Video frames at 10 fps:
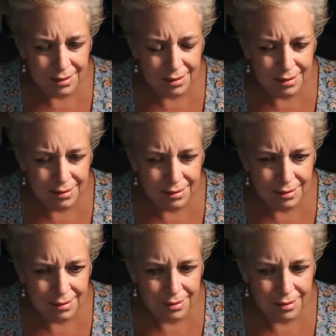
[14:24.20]

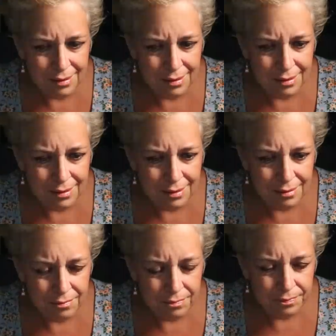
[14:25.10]

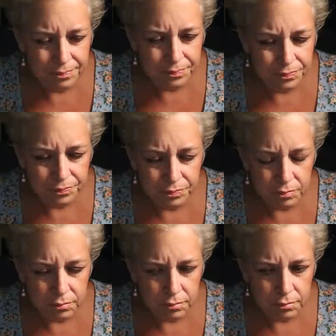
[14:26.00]

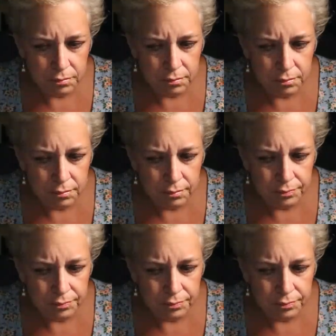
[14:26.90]
Nobody speaks.